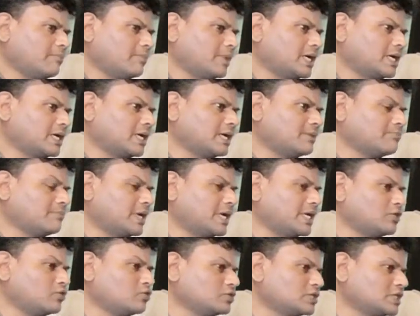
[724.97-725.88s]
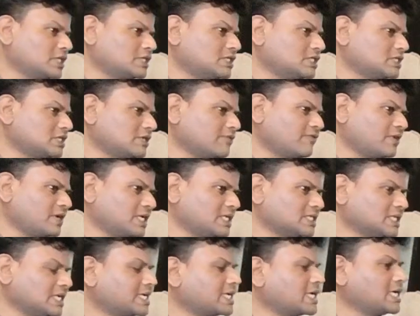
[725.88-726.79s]
But my usage is if it
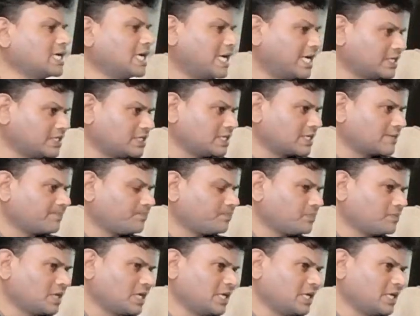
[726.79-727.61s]
is little larger.